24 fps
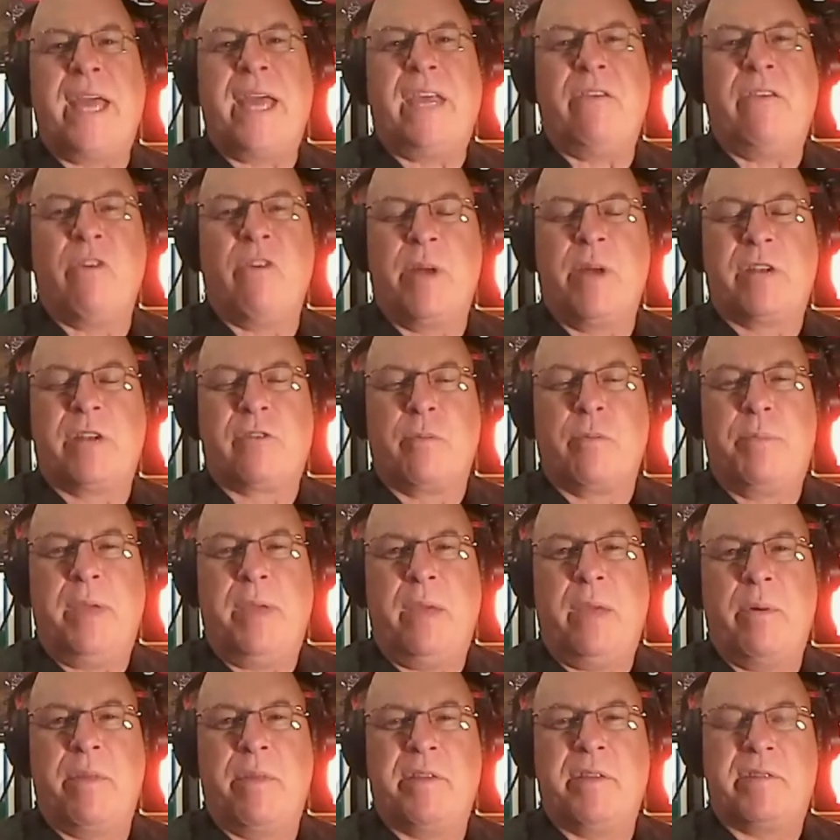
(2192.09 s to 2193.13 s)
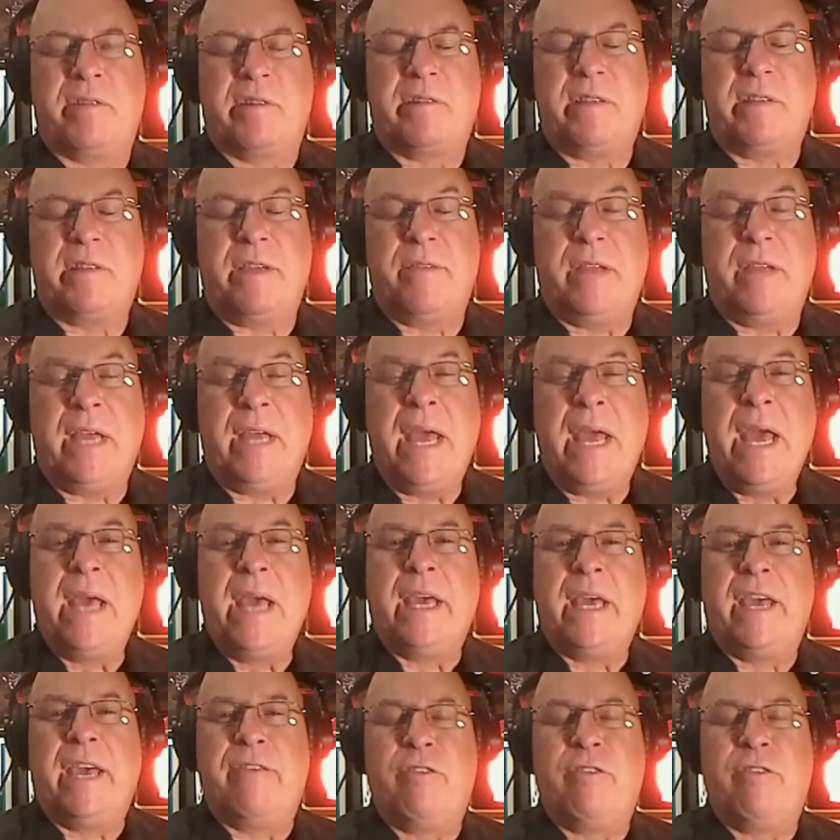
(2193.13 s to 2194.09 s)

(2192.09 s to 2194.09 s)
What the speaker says: Thank you very much for being with us this evening.